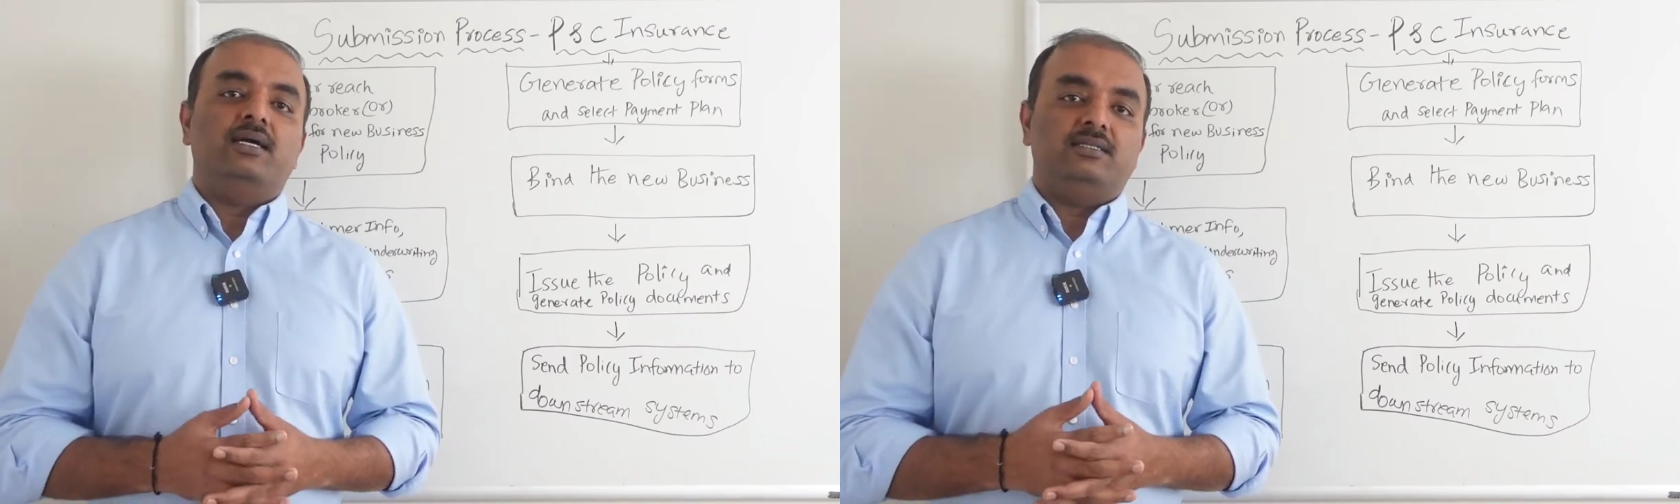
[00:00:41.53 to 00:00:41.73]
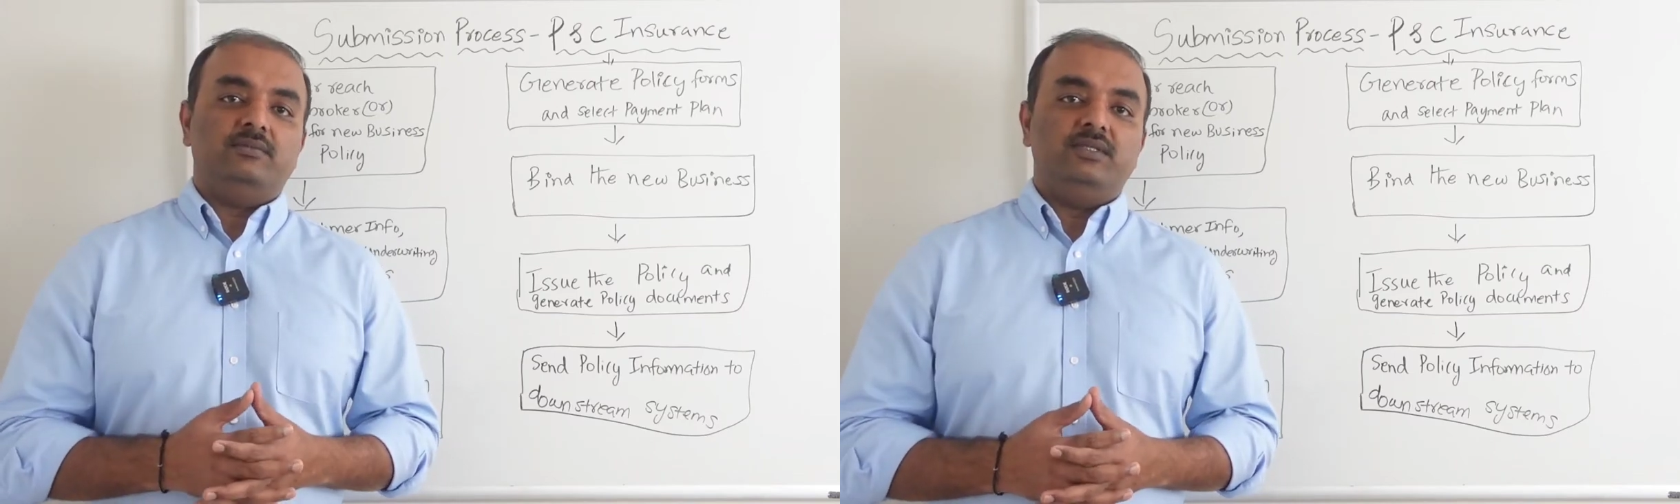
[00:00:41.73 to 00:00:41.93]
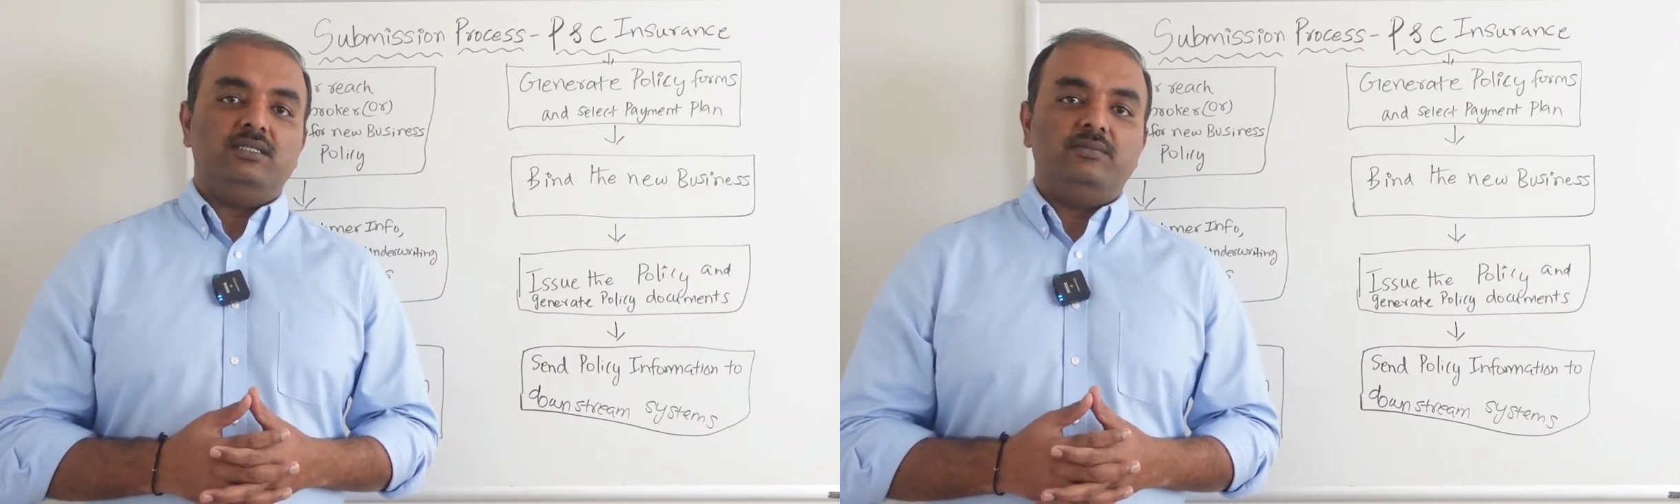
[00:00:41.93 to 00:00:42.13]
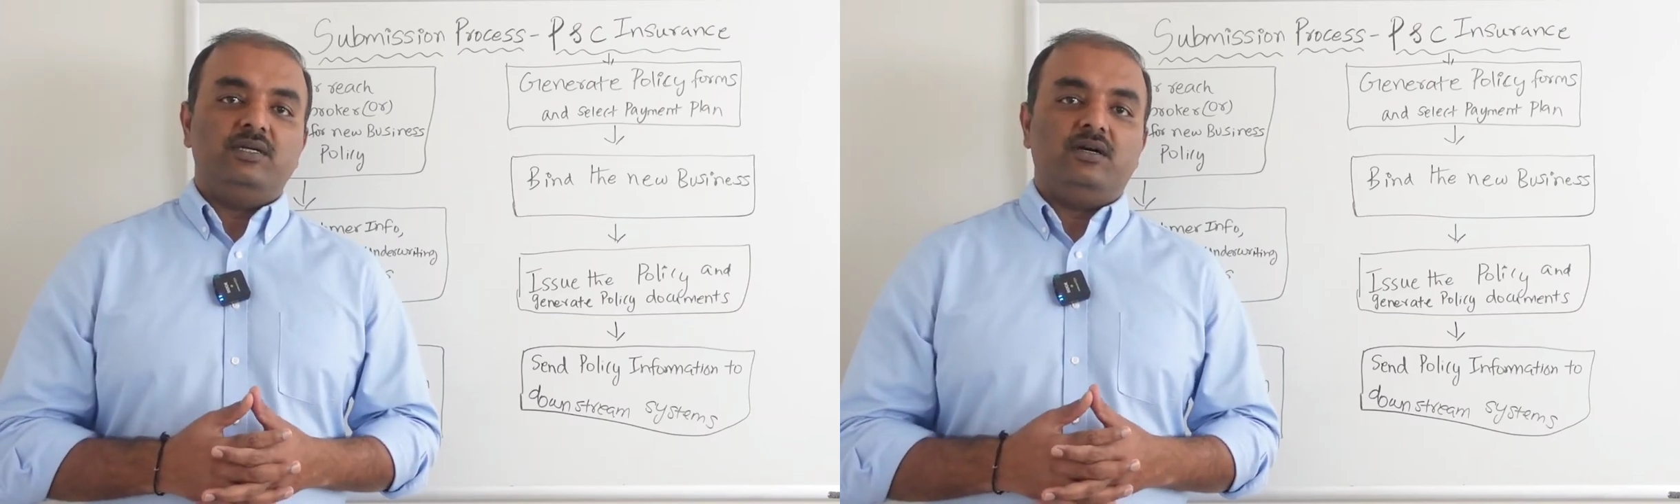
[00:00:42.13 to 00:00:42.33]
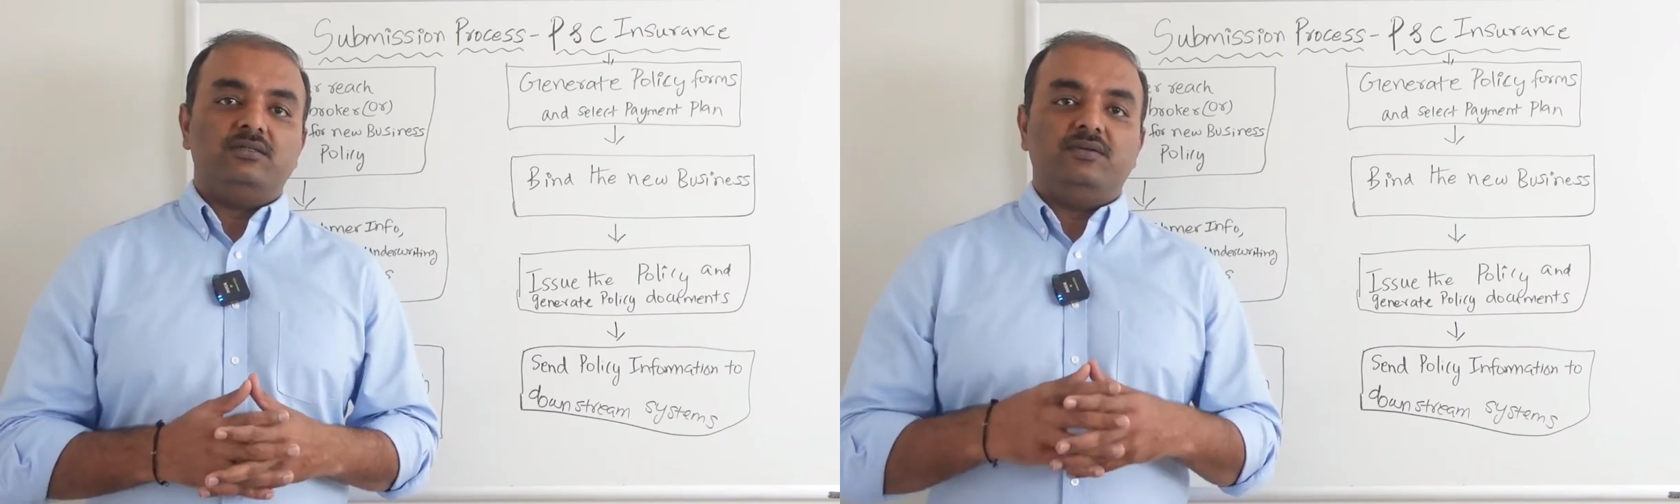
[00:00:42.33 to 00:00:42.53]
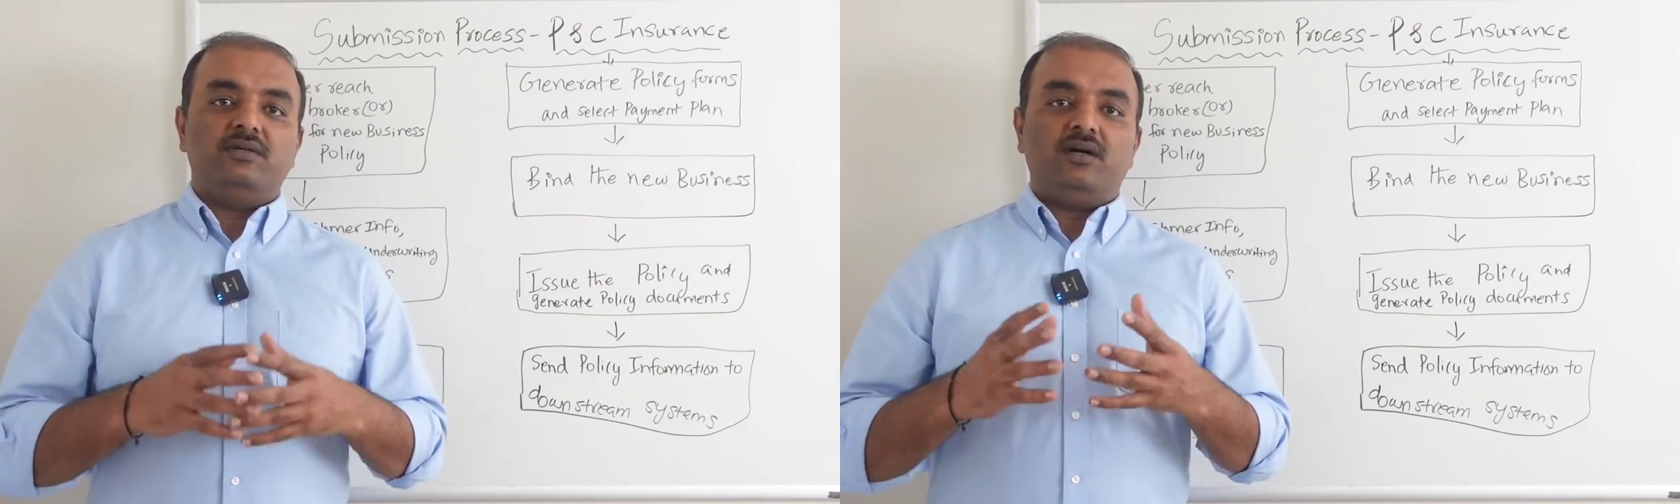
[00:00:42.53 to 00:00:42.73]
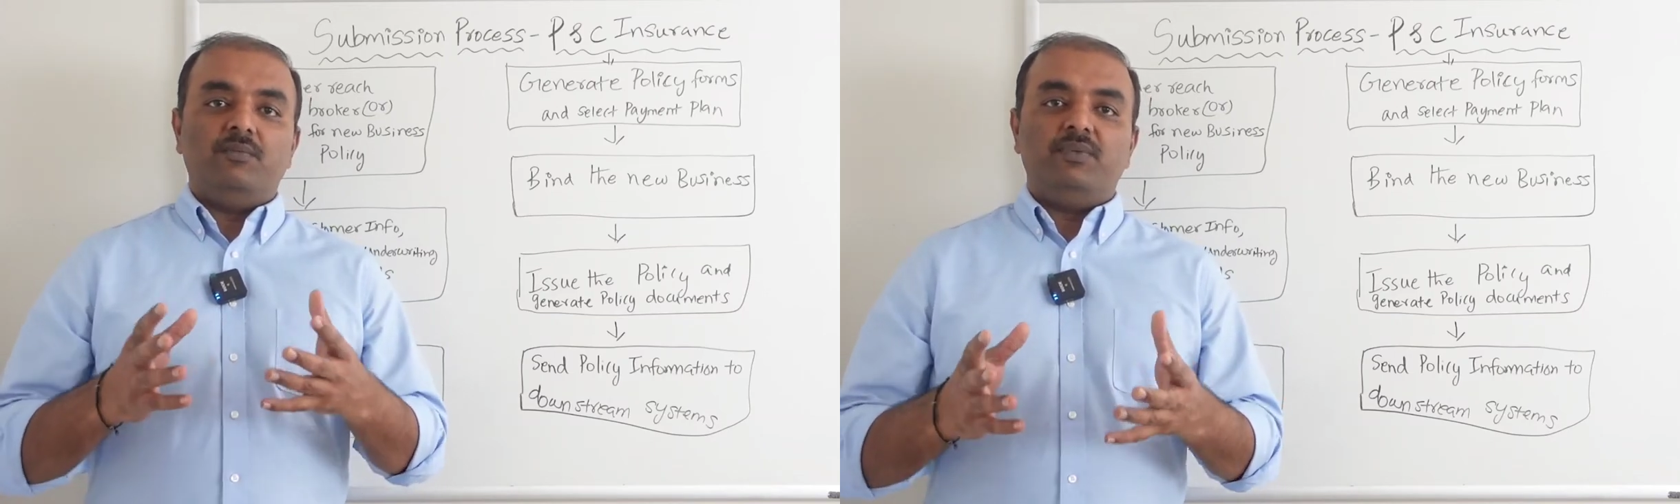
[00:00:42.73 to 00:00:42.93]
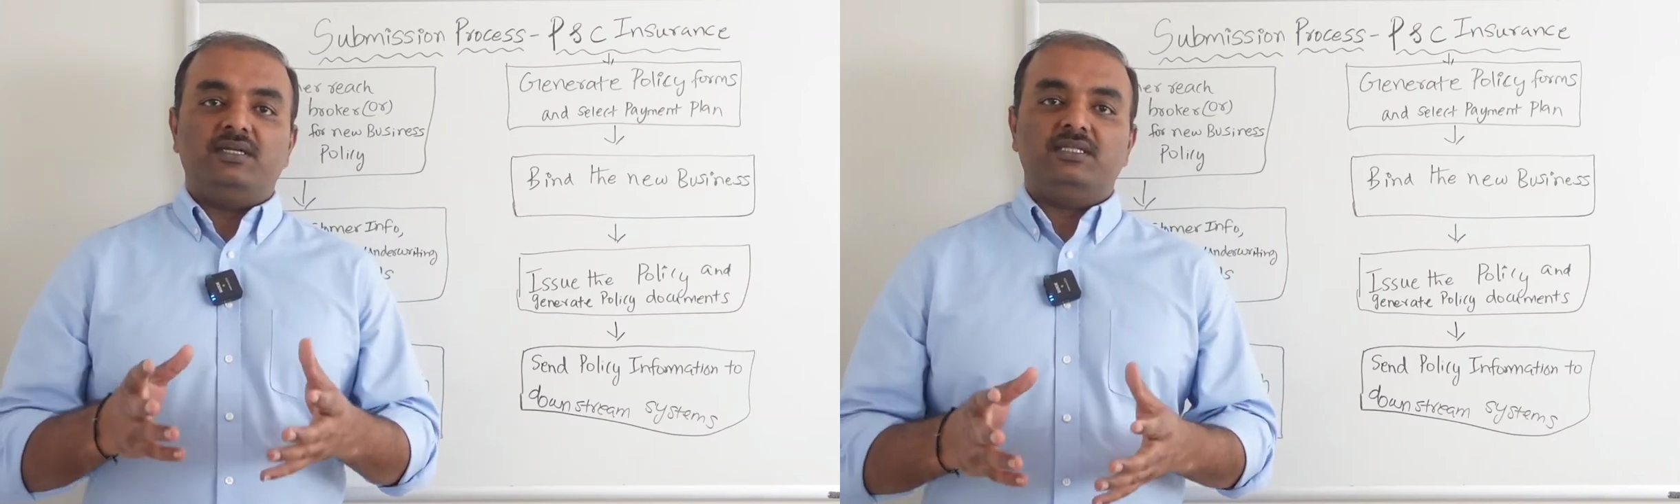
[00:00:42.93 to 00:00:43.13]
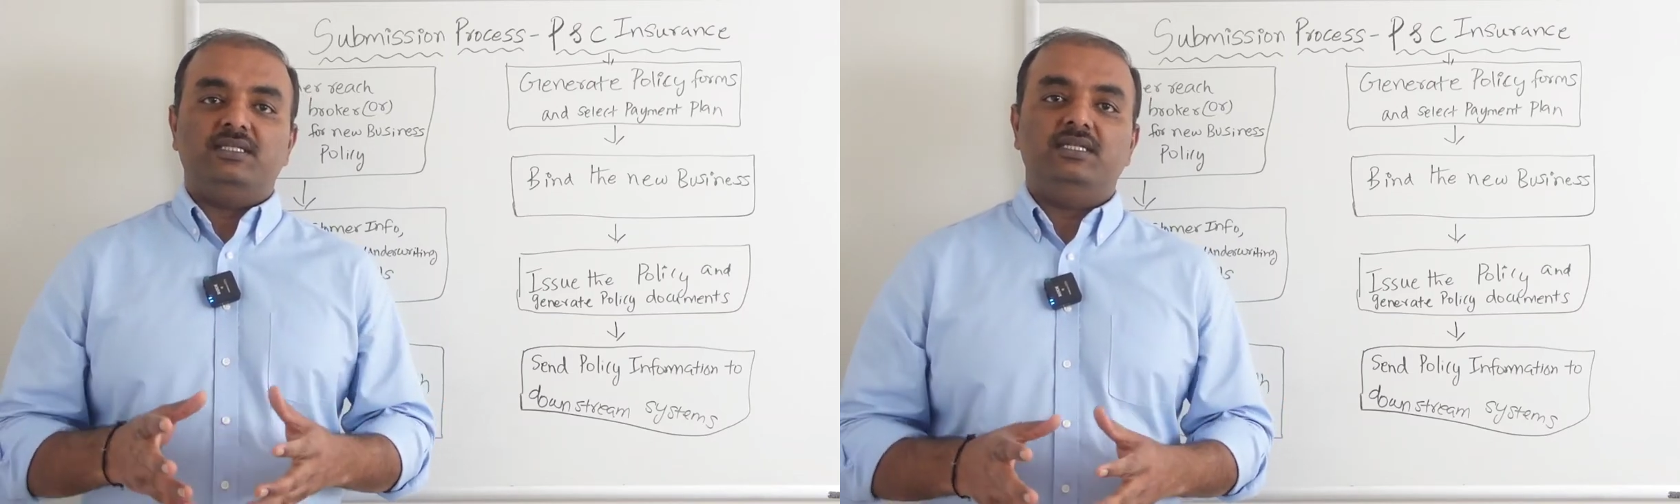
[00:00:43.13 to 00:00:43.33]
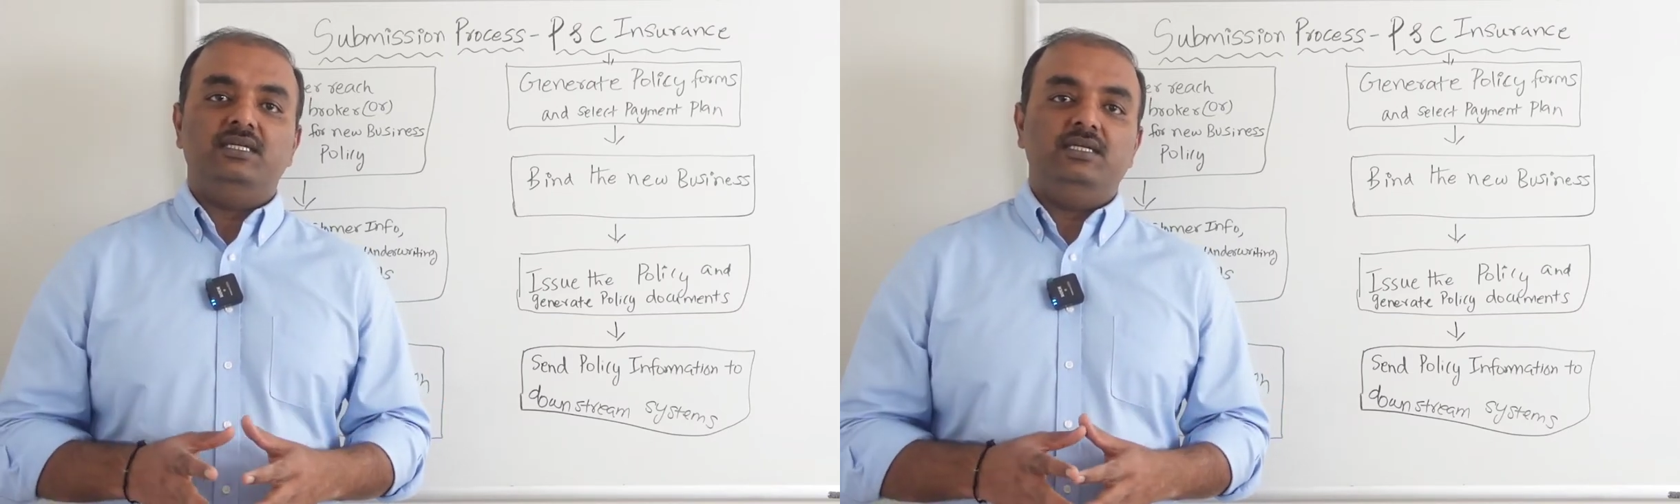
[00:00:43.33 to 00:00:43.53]
customers because of the
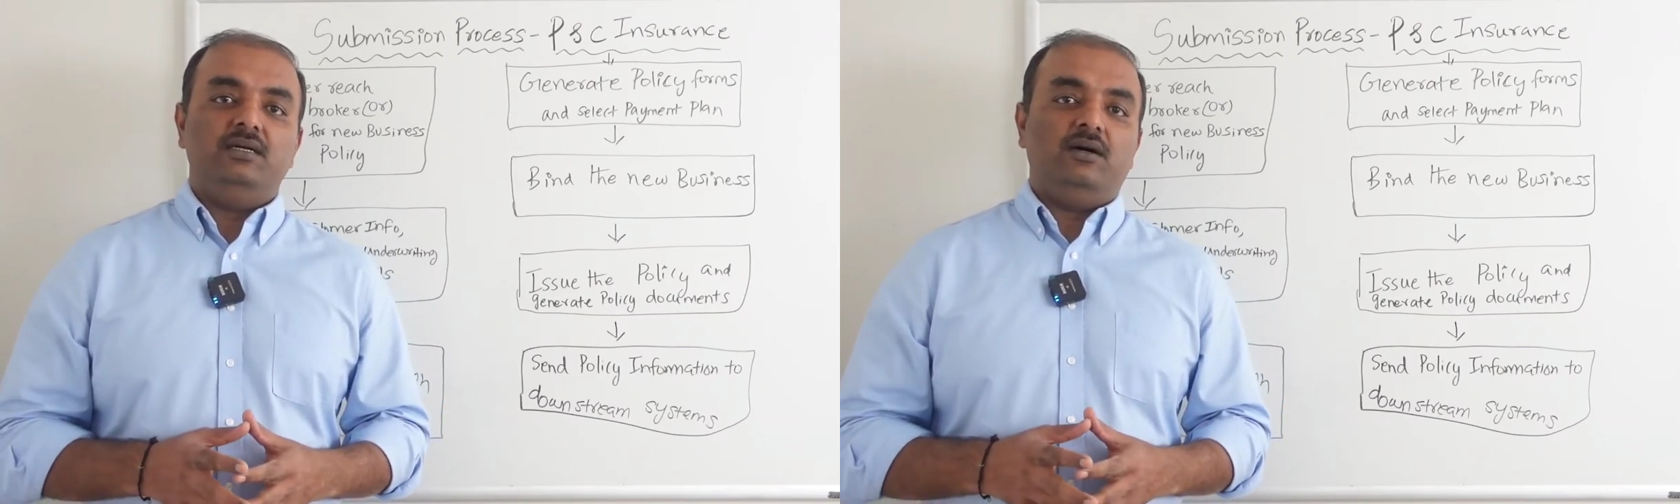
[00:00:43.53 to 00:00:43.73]
complexity